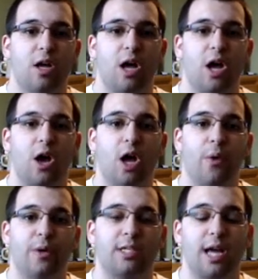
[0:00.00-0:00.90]
uh,
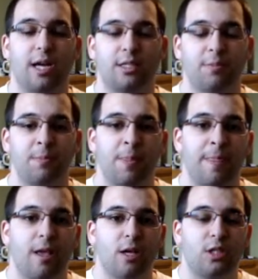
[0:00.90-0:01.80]
which sucks.
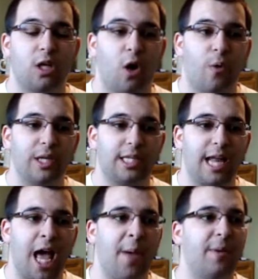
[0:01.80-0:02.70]
So what's going
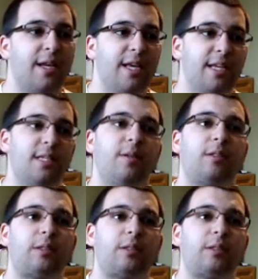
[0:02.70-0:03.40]
to happen is,